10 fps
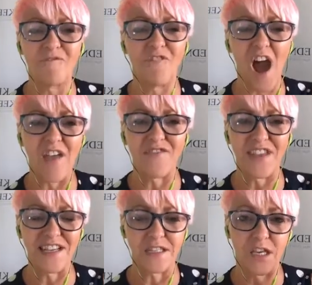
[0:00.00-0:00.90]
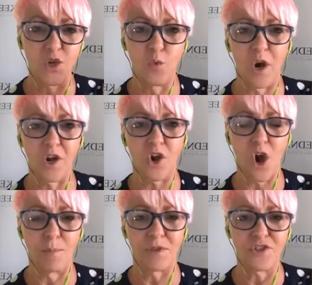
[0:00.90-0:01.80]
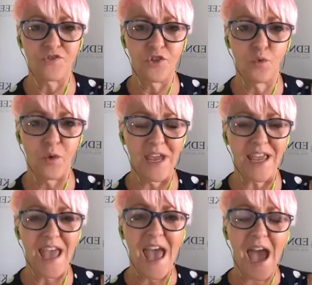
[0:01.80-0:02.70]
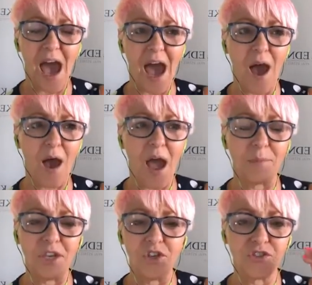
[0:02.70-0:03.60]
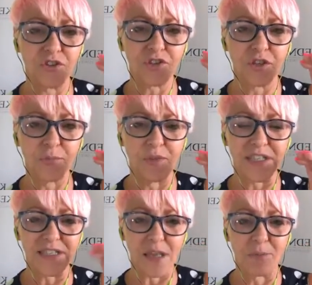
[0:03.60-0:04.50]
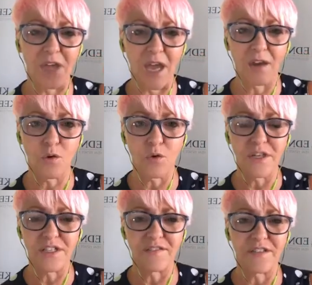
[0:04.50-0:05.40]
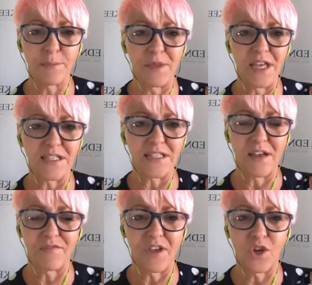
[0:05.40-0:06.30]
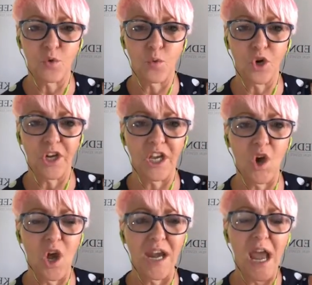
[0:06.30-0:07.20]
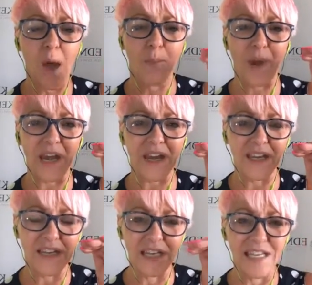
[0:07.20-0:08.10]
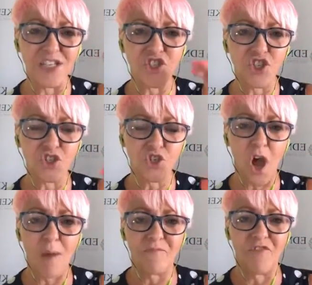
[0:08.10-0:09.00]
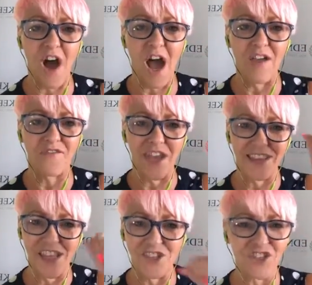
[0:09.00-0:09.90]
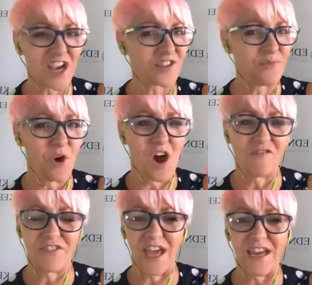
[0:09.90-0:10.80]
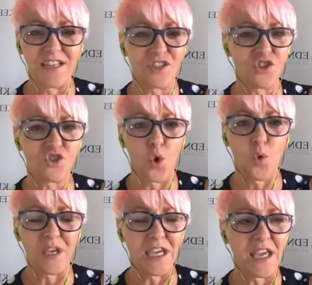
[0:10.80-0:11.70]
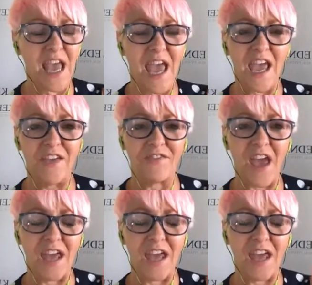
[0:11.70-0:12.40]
5 things that you want to accomplish for the week. I mean, there's going to be subcategories of some of that stuff that you're working on, but list your top 5 and then check them off. That is so key. If